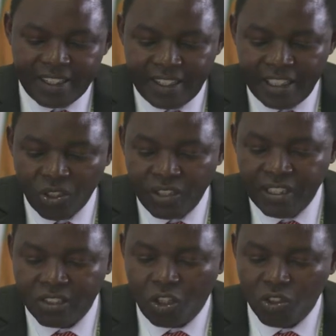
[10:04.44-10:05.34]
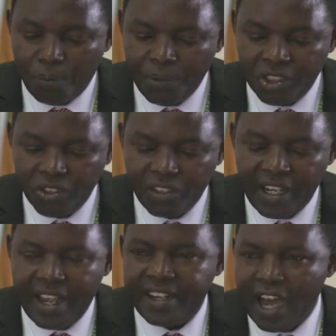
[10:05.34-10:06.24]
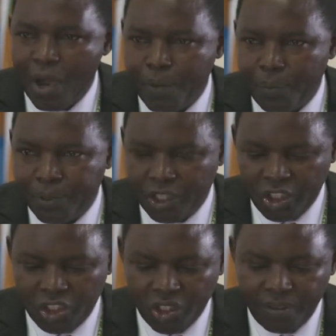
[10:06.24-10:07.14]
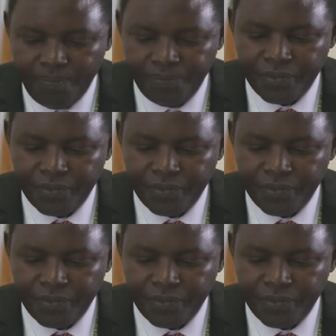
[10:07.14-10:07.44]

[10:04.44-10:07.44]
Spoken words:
other lesson is automation and app application